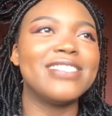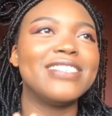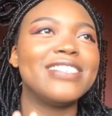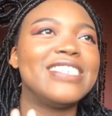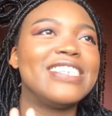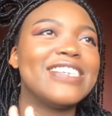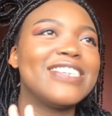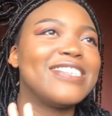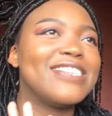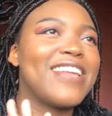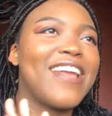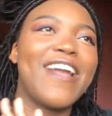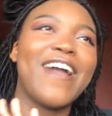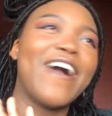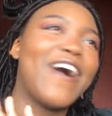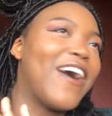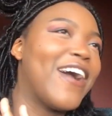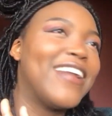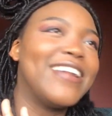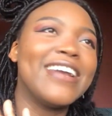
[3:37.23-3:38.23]
just
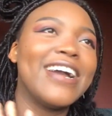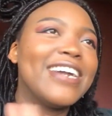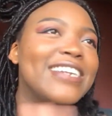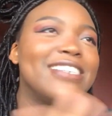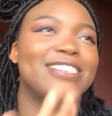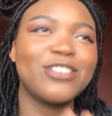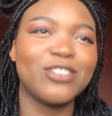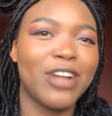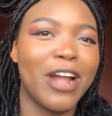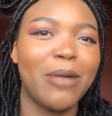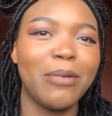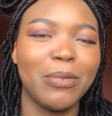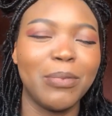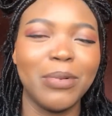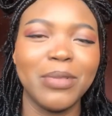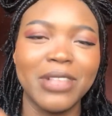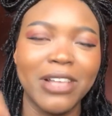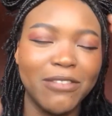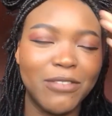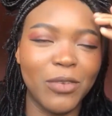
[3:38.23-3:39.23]
an
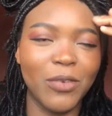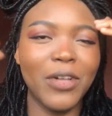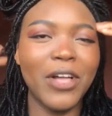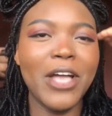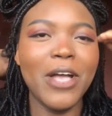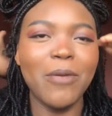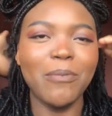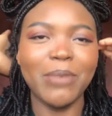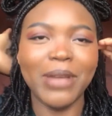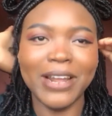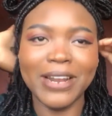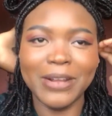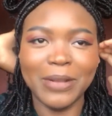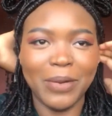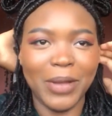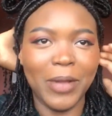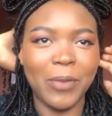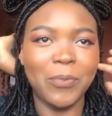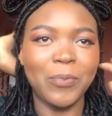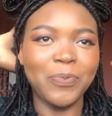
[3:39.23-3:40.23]
undescribable level. But
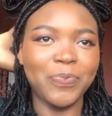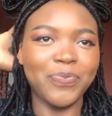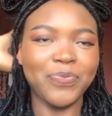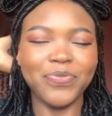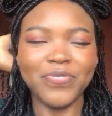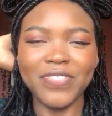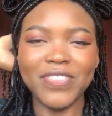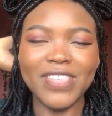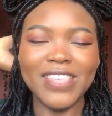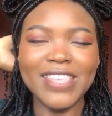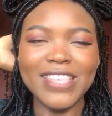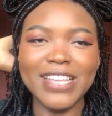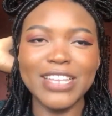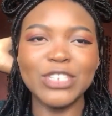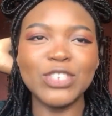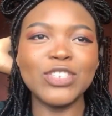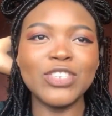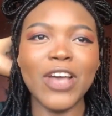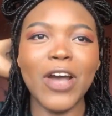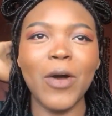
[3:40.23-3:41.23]
anyway,
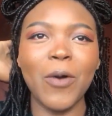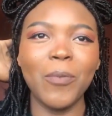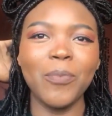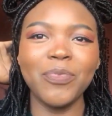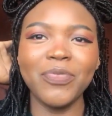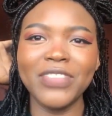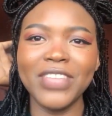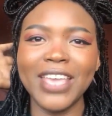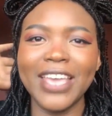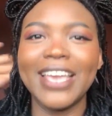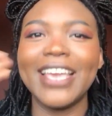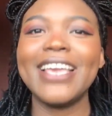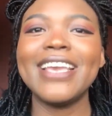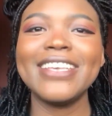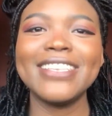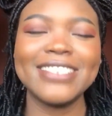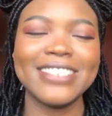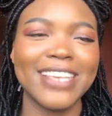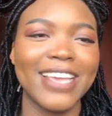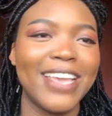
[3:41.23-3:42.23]
so
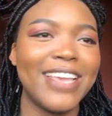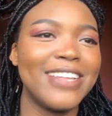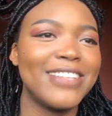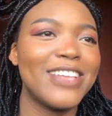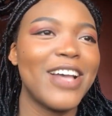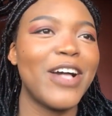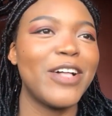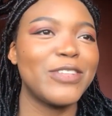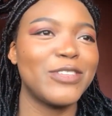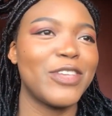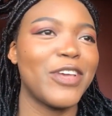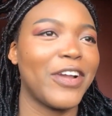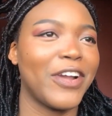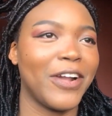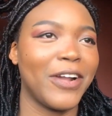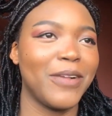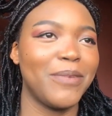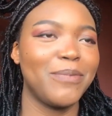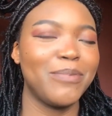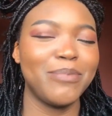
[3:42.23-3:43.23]
he tells
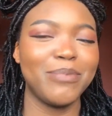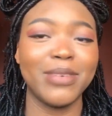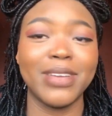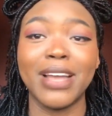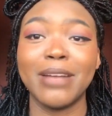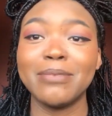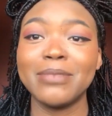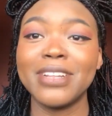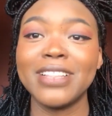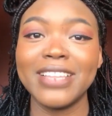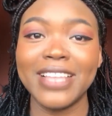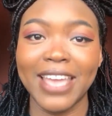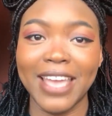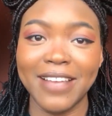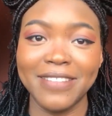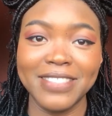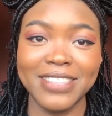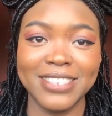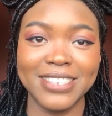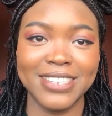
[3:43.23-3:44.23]
her, I'm gonna lay
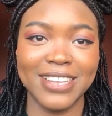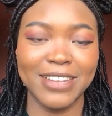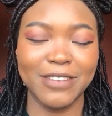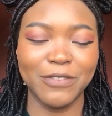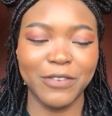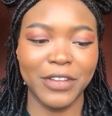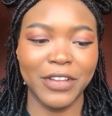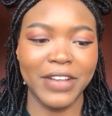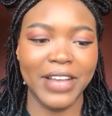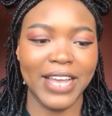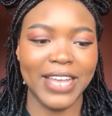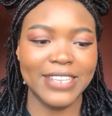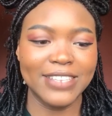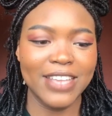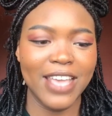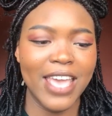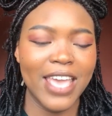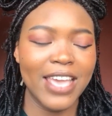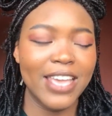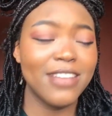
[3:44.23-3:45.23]
out the scene for you
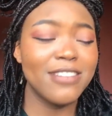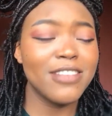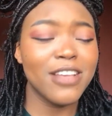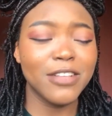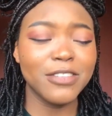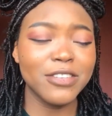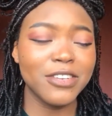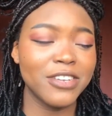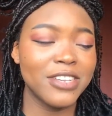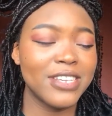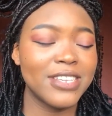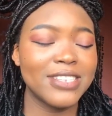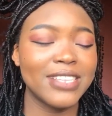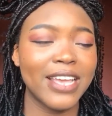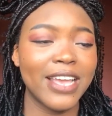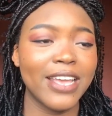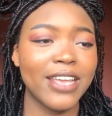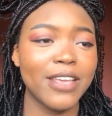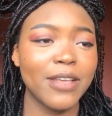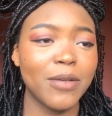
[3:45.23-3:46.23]
guys. He tells her, he's
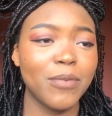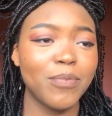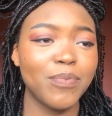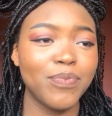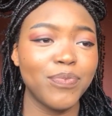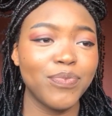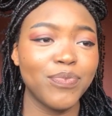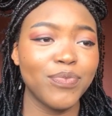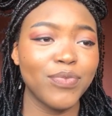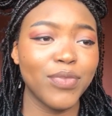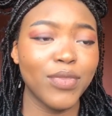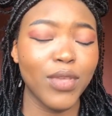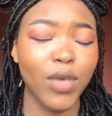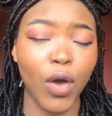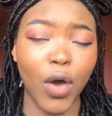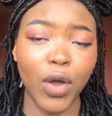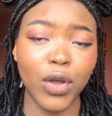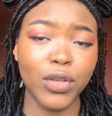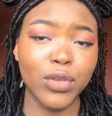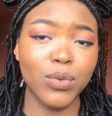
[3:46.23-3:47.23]
like,
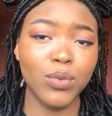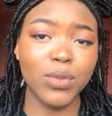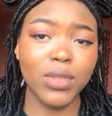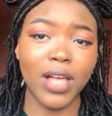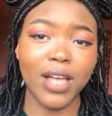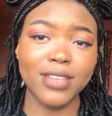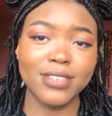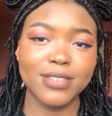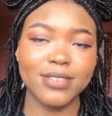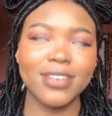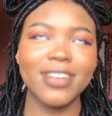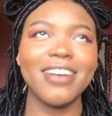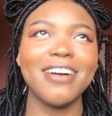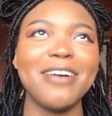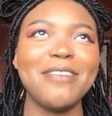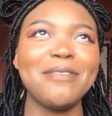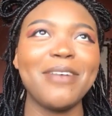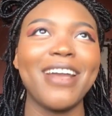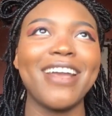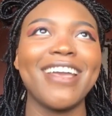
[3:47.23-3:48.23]
are you lost?
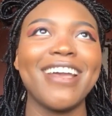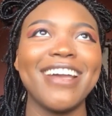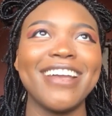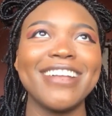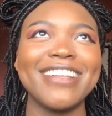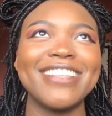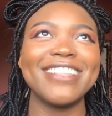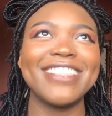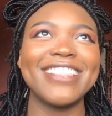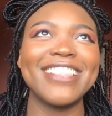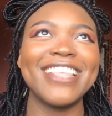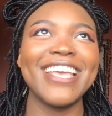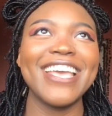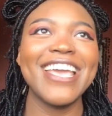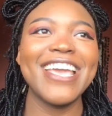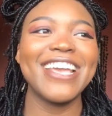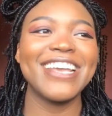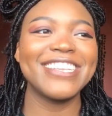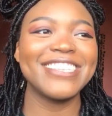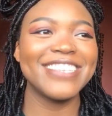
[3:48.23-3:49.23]
Oh my god.
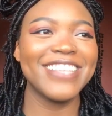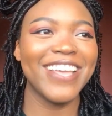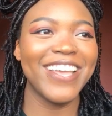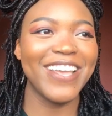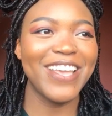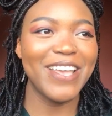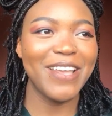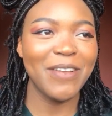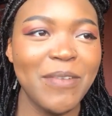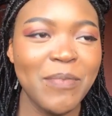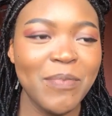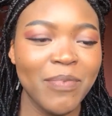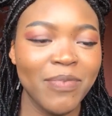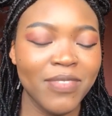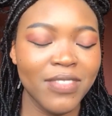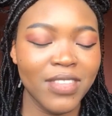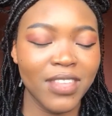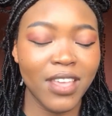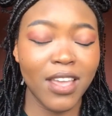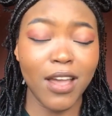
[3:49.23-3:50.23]
He's like,
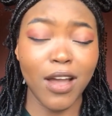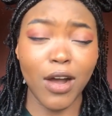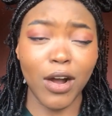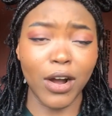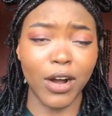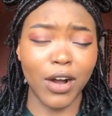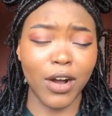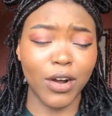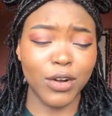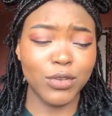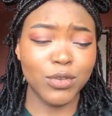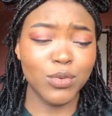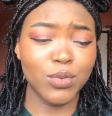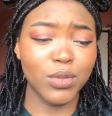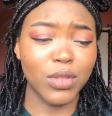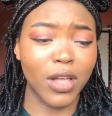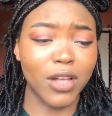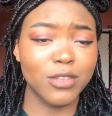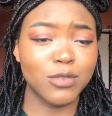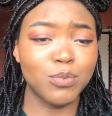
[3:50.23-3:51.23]
are you
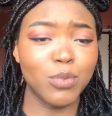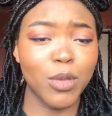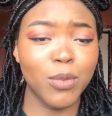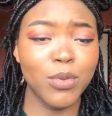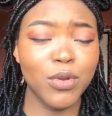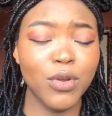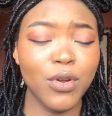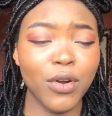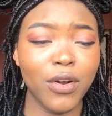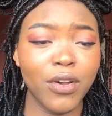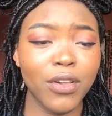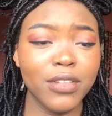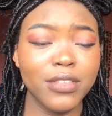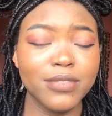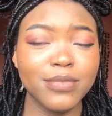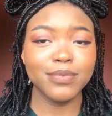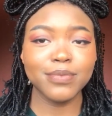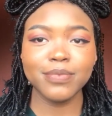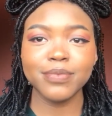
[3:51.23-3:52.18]
lost, baby girl?